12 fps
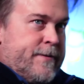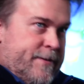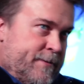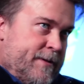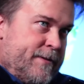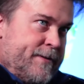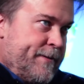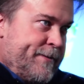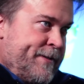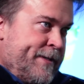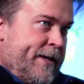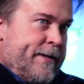he
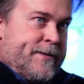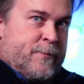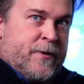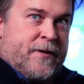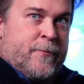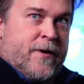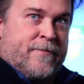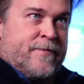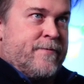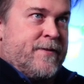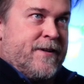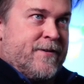sings. What do you want?
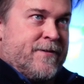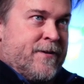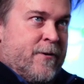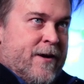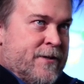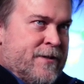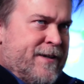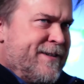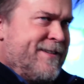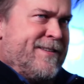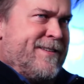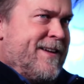
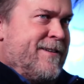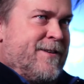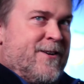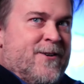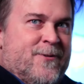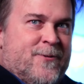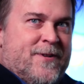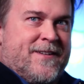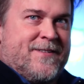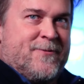Congratulations. I don't know.